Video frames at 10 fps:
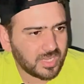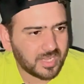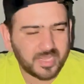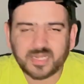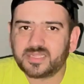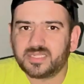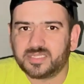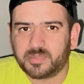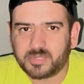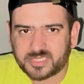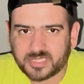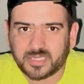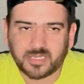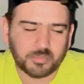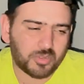Again, the double
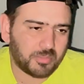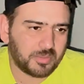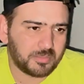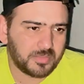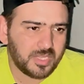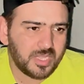standard problem.